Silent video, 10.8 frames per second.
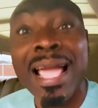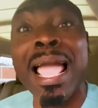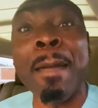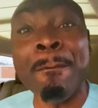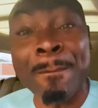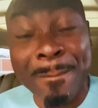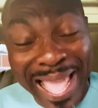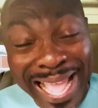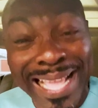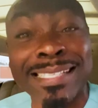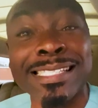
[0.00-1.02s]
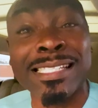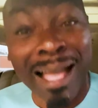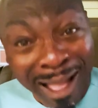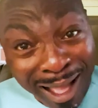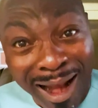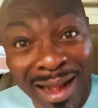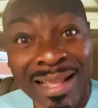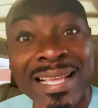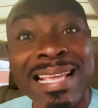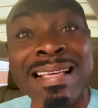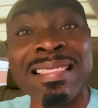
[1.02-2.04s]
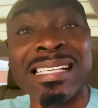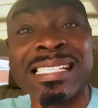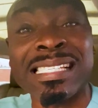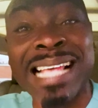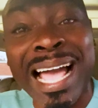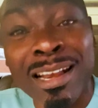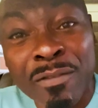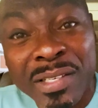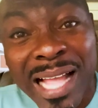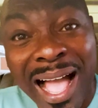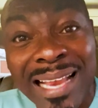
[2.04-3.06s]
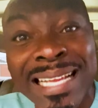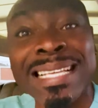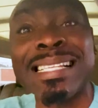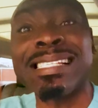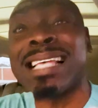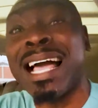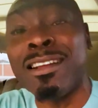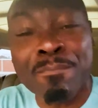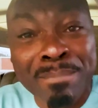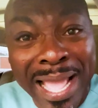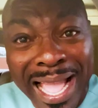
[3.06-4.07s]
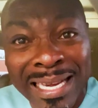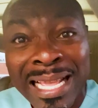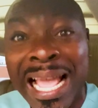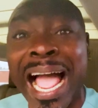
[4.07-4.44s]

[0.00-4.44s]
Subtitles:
a mega star in the sight of God and in the sight of man.